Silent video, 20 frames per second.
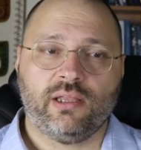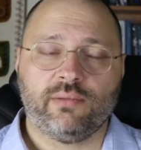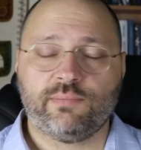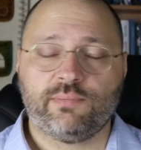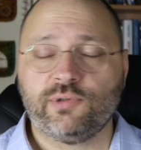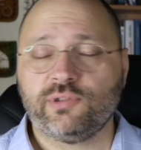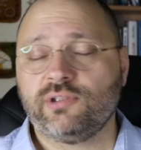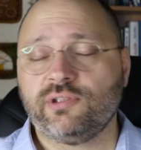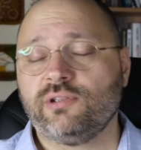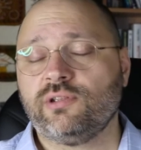
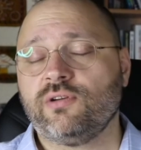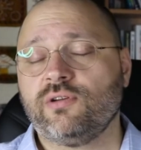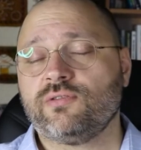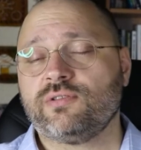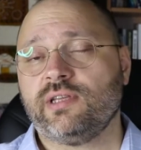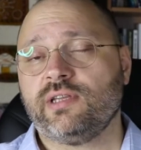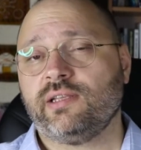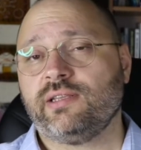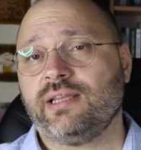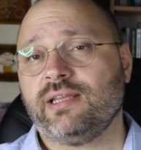And Putin
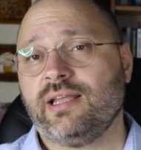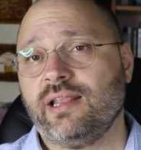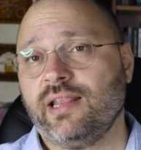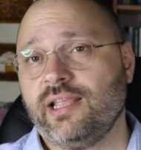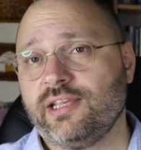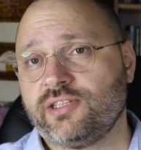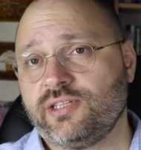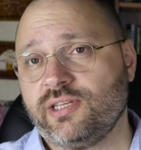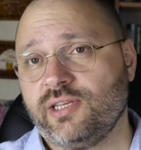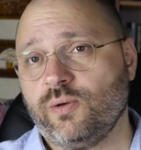knows that
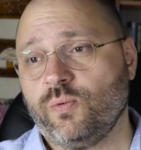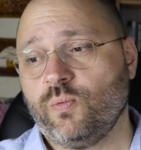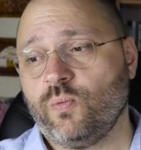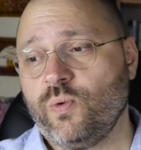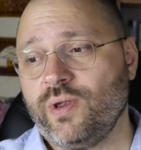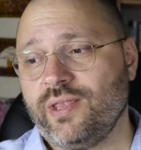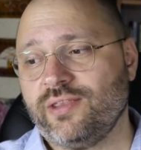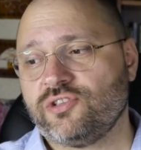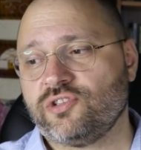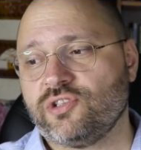unless he
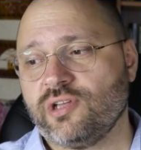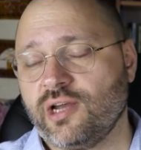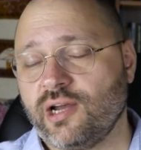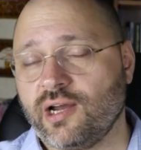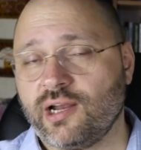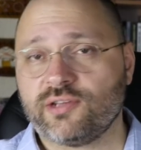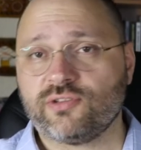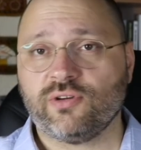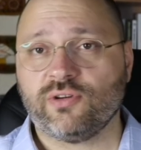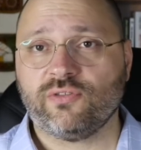wins the
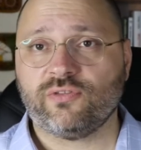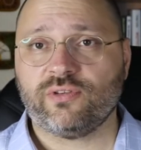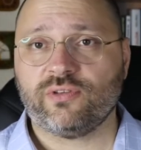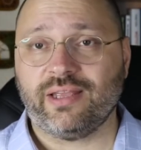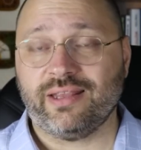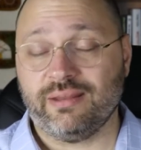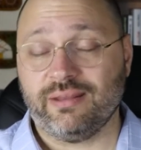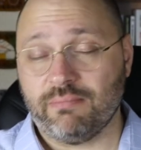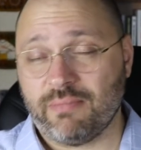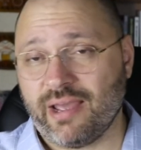hearts
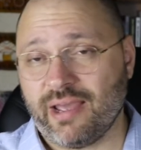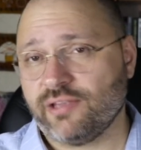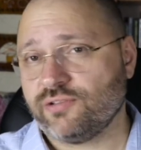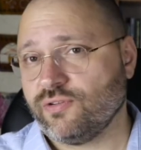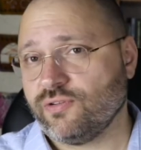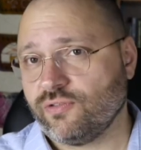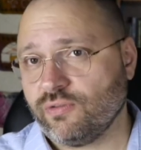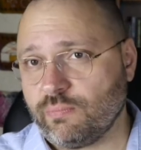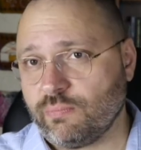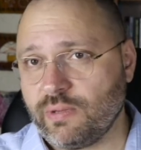of and the
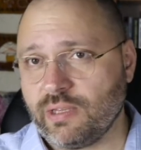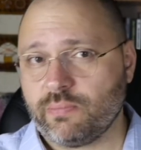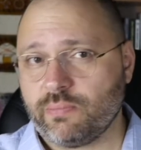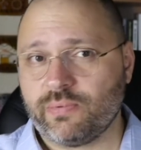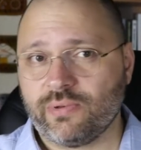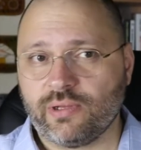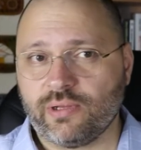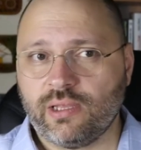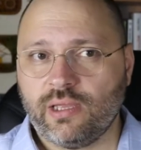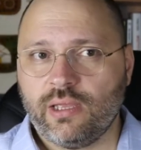minds of the
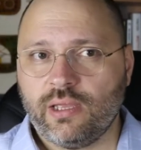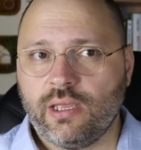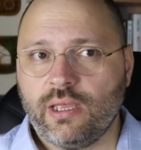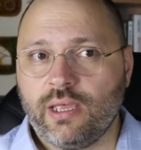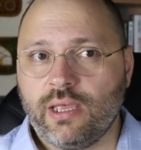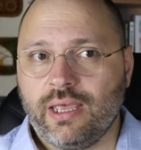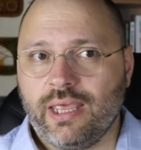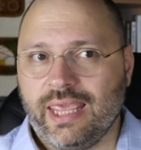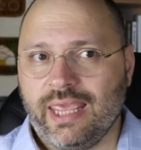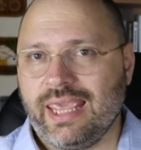people,
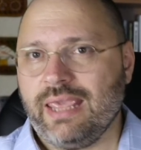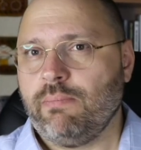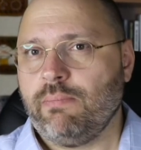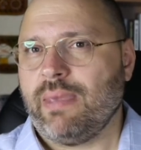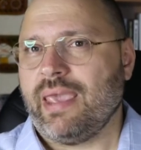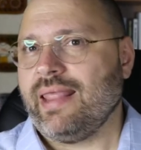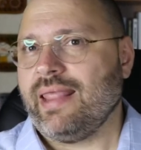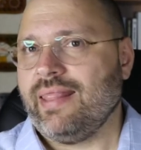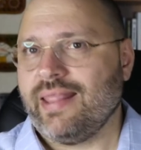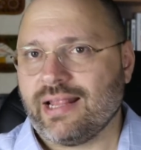
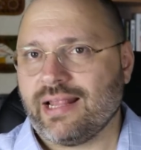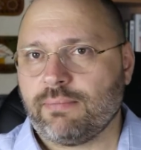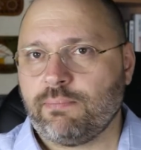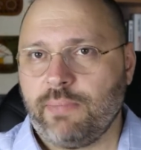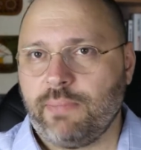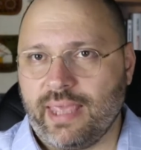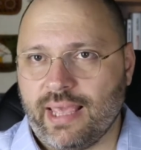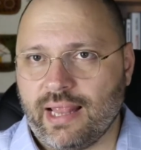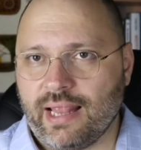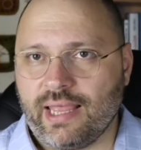he may
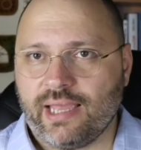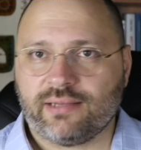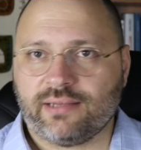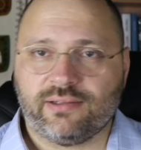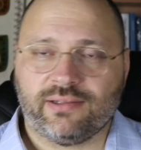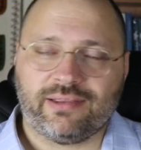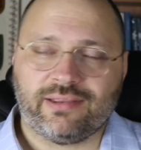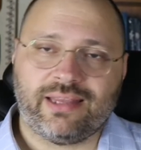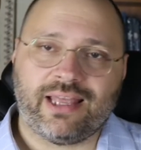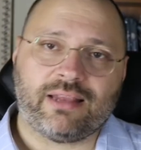not be
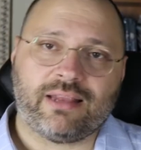elected.